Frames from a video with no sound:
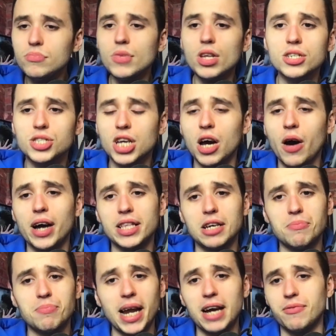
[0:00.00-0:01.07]
to go out there
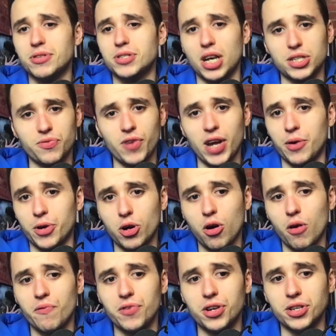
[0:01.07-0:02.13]
and play with such flair and
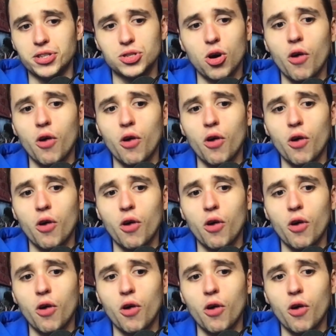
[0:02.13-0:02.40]
confidence